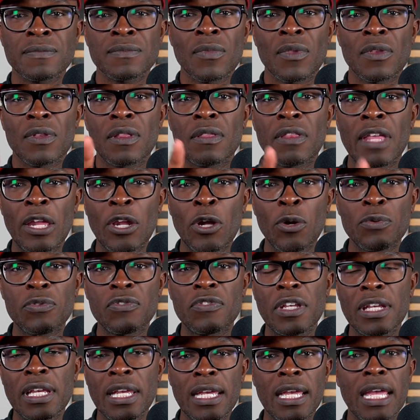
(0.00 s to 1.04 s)
They don't
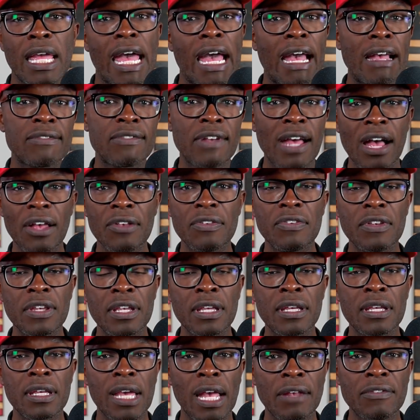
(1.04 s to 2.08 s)
see it as I see
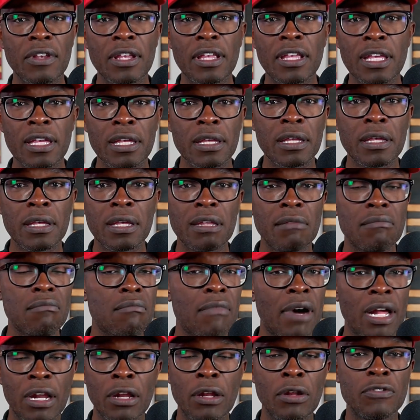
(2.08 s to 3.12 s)
it, as a kid
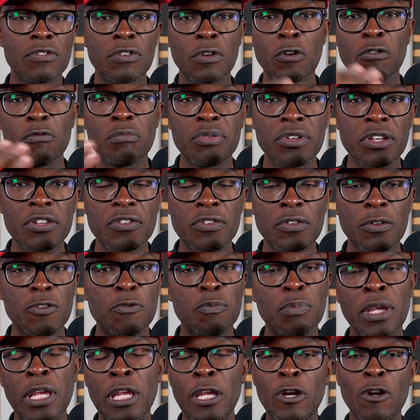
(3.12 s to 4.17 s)
minding his own business
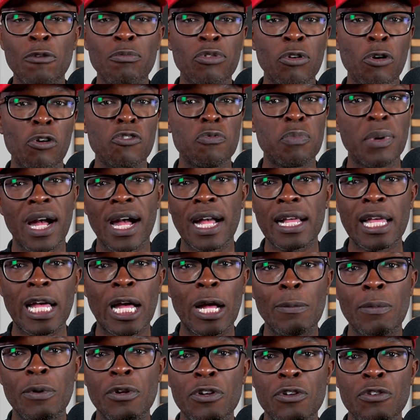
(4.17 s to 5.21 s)
being approached by a guy
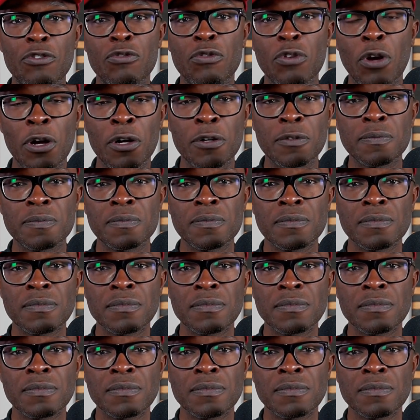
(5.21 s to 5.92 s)
with a drum.